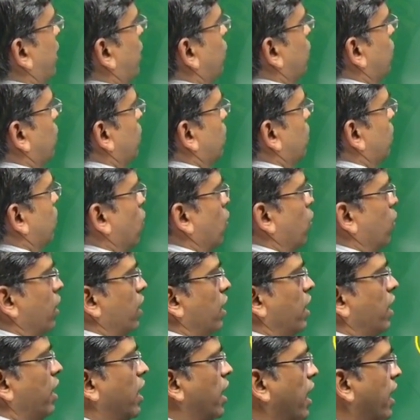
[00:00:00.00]
to bone,
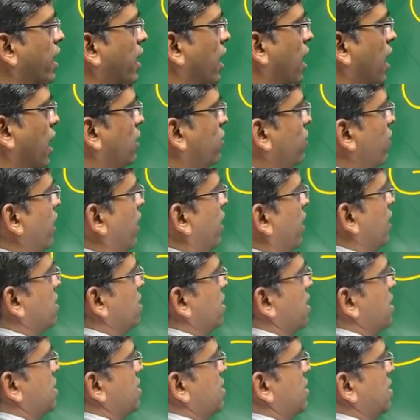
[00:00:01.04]
and arthritis
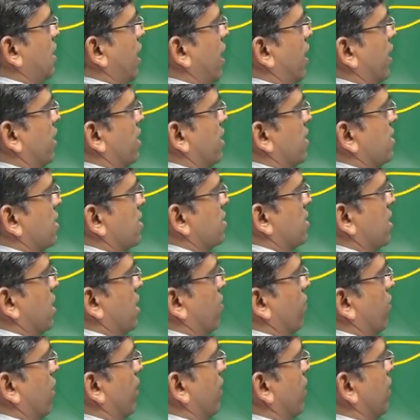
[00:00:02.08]
is
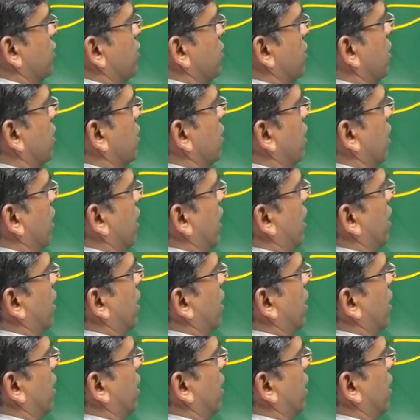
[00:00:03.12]
inflammation, and